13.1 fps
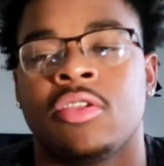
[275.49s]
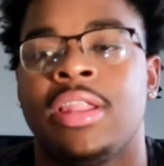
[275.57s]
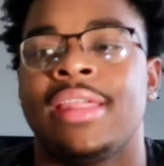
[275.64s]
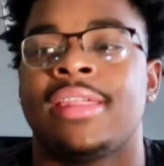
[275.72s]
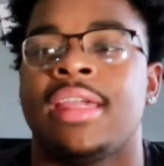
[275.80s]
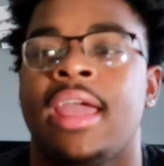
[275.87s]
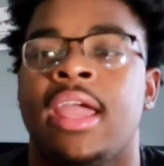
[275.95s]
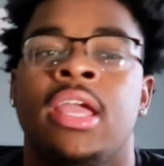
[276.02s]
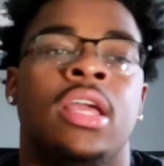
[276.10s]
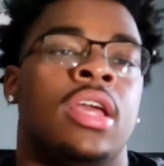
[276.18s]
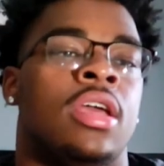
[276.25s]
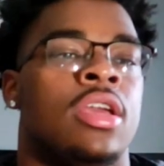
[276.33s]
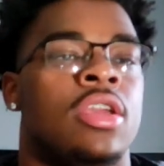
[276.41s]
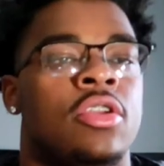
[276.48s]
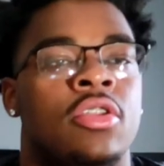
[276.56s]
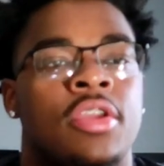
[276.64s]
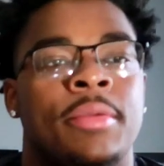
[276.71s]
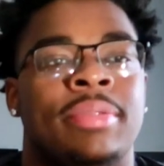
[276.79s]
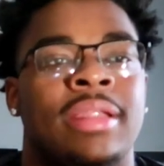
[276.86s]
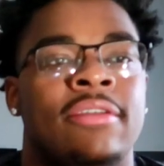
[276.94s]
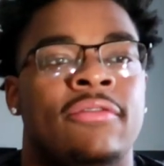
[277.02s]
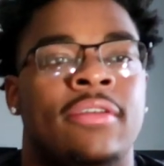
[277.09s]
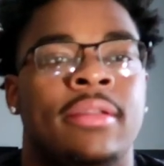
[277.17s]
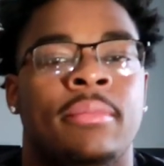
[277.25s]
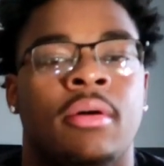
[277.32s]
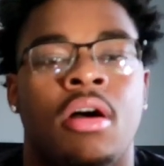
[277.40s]
So let's say you know, you play
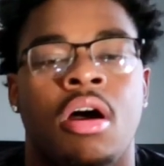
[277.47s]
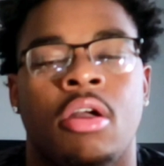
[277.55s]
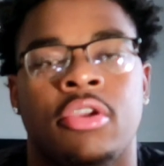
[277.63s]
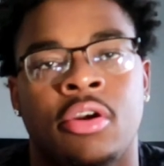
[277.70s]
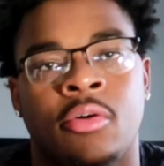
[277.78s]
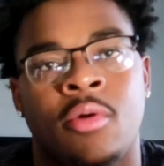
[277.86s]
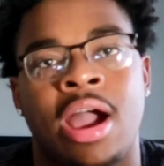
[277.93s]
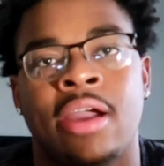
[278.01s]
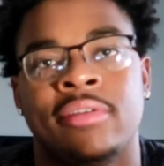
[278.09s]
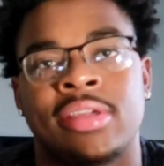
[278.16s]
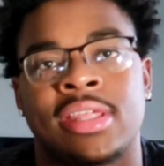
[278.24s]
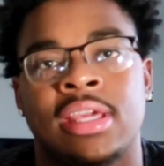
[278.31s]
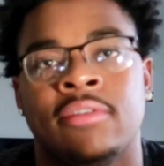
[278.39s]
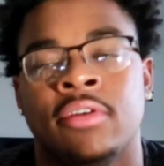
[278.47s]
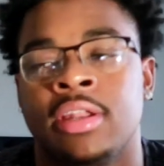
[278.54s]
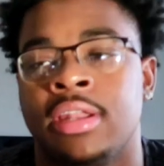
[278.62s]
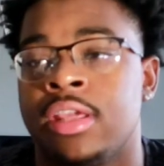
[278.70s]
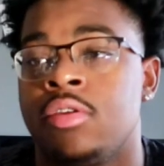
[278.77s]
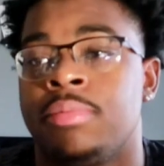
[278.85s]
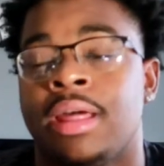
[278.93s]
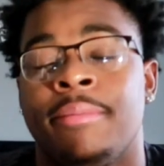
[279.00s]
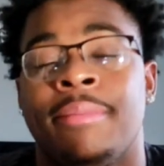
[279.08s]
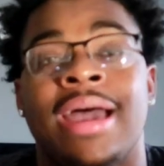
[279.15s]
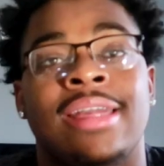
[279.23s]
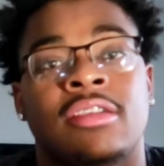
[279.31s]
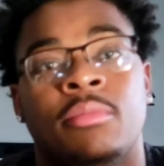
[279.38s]
football, you're a wide receiver, then you play
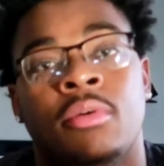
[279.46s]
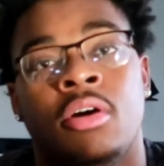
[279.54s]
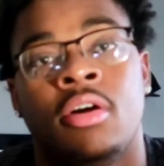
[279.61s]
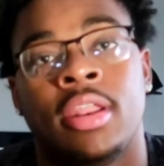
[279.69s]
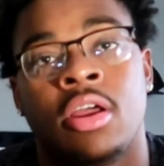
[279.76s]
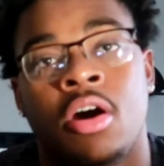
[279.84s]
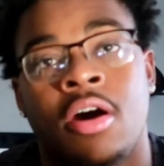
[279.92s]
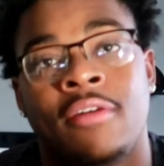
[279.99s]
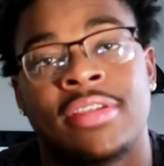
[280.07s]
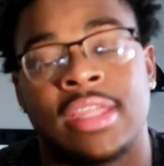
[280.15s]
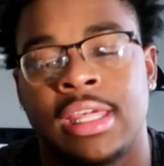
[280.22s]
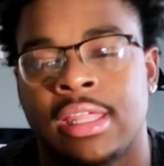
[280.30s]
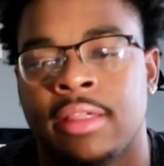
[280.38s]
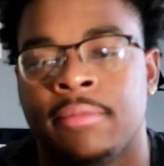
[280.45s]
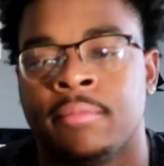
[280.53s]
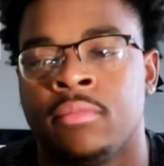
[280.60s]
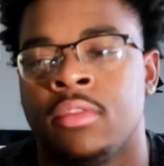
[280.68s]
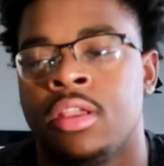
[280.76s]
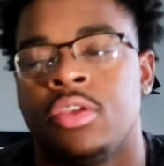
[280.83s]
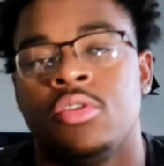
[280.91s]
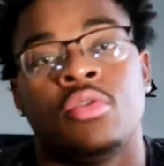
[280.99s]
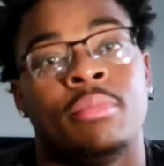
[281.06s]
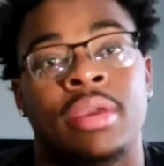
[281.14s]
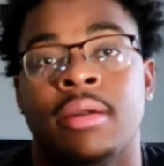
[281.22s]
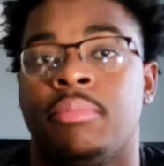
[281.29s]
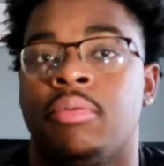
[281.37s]
basketball in the off season. You
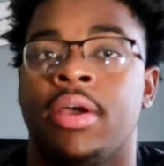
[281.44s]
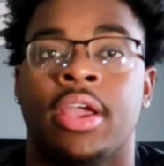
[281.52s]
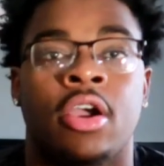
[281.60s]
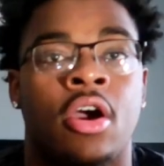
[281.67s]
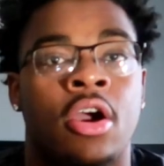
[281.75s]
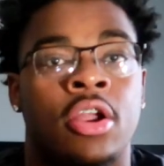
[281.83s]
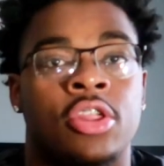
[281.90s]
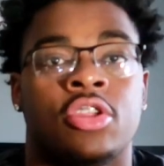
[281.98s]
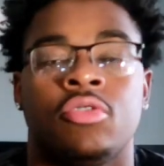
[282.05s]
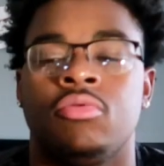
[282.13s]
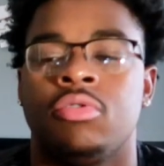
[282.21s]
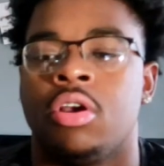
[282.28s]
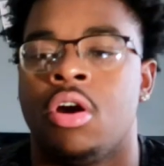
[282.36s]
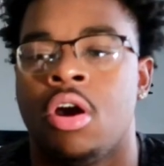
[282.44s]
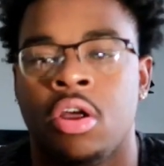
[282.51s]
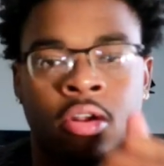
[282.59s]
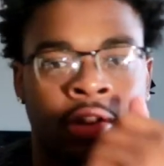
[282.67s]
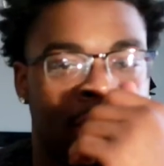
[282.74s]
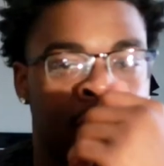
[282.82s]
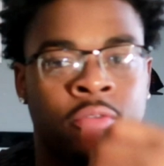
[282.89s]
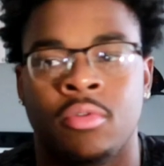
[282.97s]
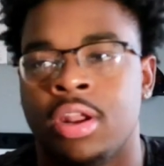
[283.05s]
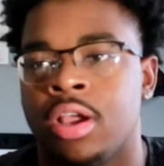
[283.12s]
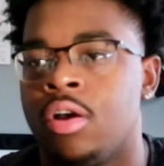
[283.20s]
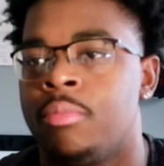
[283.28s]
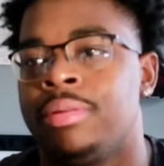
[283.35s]
can be a point guard, a shooting guard, or then you
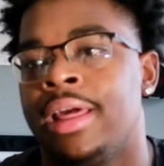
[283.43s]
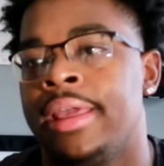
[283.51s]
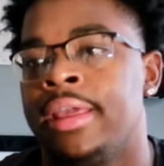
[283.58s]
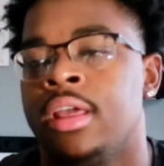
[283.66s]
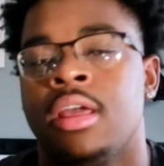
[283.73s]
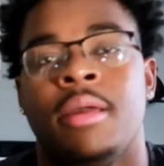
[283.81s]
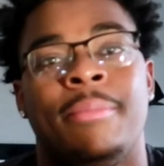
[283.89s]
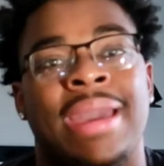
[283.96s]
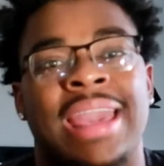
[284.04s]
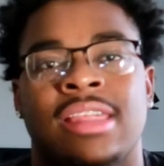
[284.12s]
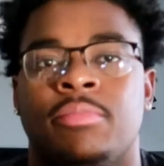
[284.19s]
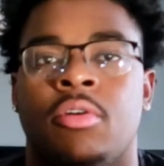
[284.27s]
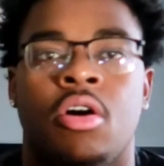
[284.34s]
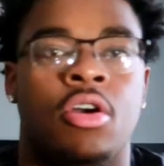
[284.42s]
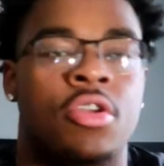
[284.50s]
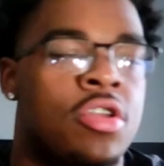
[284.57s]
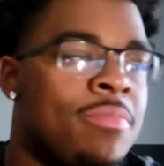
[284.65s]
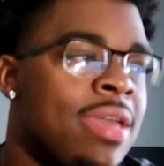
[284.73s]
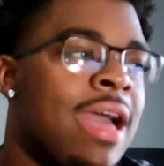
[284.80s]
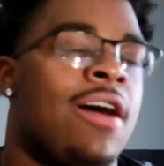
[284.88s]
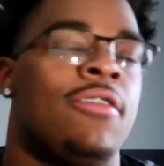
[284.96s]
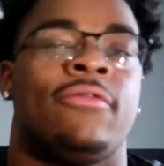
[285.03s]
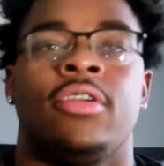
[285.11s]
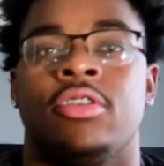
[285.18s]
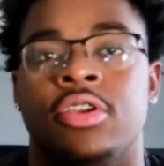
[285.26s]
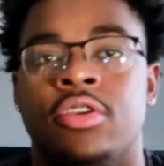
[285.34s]
want to go play baseball. You can be
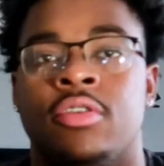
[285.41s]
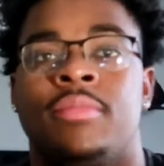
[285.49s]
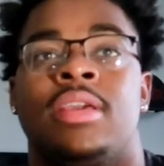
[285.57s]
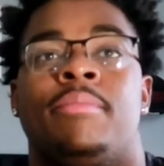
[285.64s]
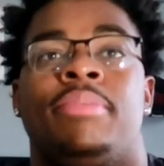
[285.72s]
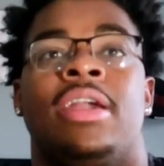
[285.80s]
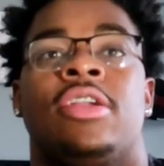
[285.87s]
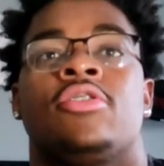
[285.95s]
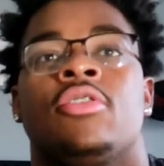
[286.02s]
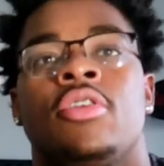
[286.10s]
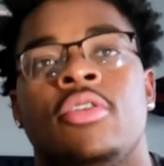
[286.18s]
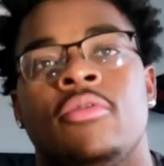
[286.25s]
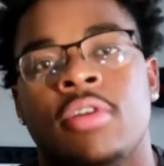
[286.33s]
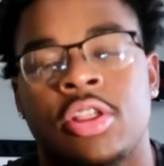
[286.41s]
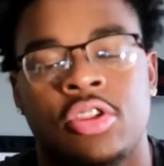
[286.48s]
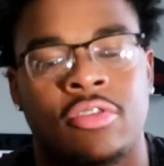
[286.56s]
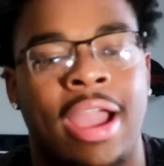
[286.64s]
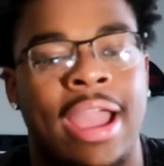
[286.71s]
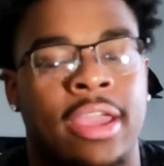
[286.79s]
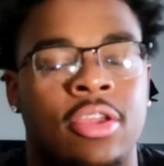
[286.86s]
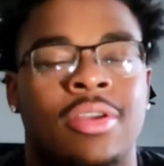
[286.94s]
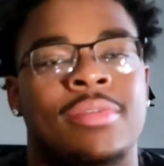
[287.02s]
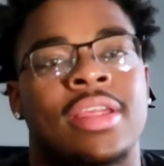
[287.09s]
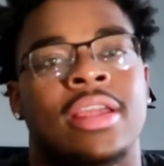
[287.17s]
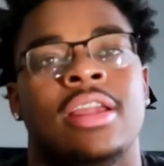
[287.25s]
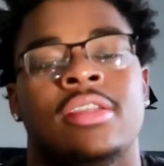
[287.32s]
outfielder, you can be a pitcher, or you run track. You know
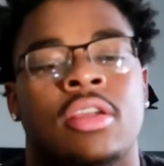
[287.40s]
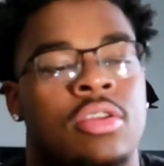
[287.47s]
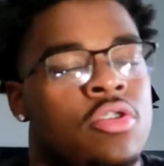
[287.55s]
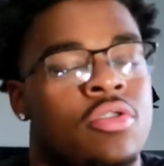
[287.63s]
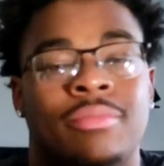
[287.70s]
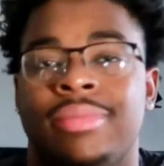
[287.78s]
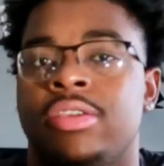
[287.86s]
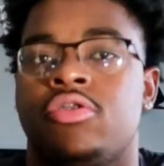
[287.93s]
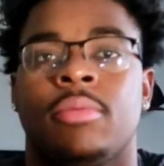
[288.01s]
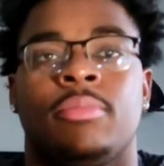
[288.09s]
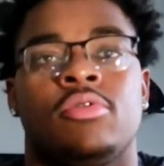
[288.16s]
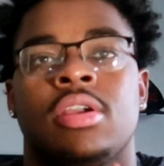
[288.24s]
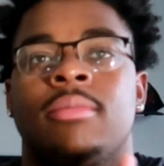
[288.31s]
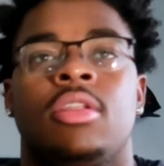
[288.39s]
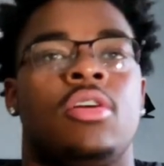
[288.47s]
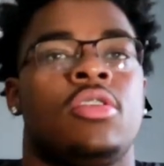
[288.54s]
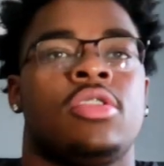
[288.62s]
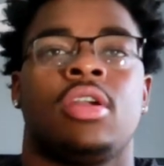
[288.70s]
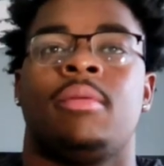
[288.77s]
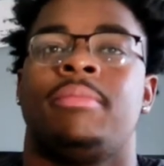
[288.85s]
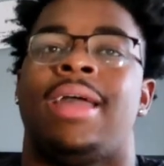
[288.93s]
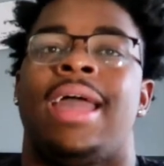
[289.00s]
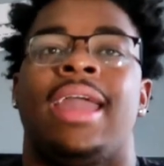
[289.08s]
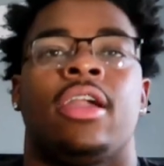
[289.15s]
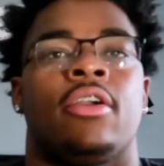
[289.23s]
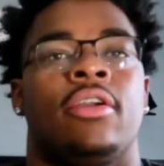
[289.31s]
what I'm saying? That's, you can be triple jump, long jump,
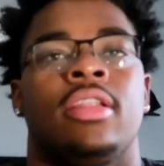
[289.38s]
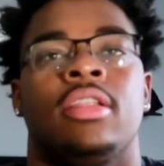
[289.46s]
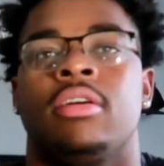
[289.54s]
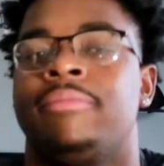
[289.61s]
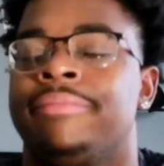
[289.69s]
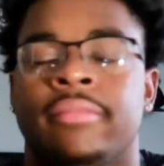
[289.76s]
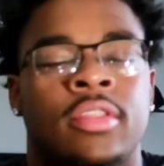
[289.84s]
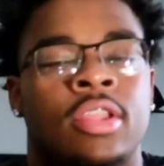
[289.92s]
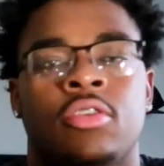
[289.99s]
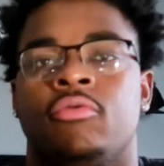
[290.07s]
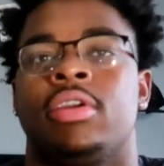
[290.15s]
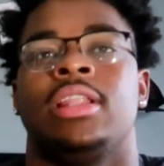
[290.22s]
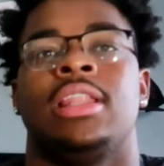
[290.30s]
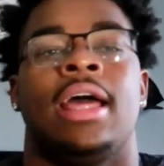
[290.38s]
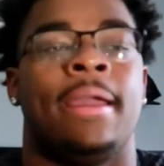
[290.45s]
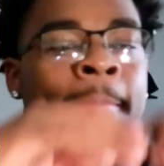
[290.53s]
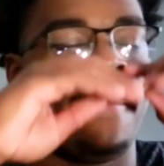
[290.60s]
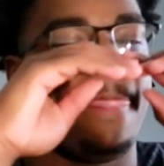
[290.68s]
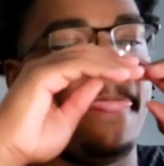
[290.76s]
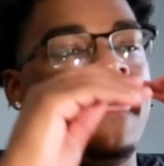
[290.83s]
anchor in the relay.